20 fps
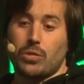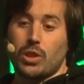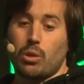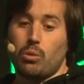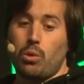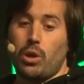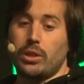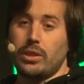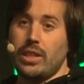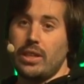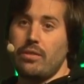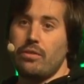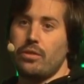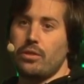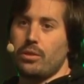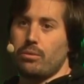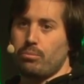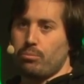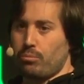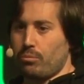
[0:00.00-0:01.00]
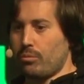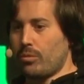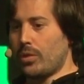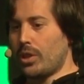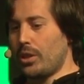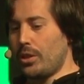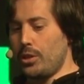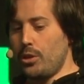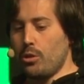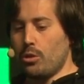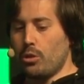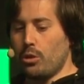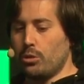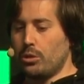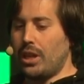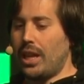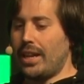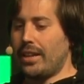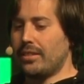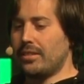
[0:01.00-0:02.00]
what if you
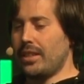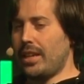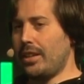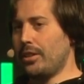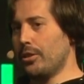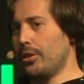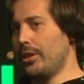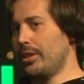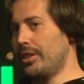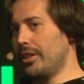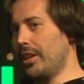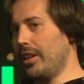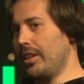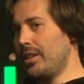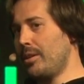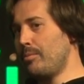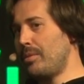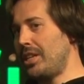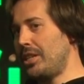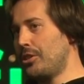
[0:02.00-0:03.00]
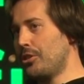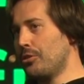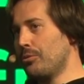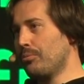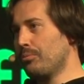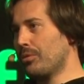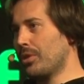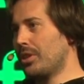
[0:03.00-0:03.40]
could like take the original image,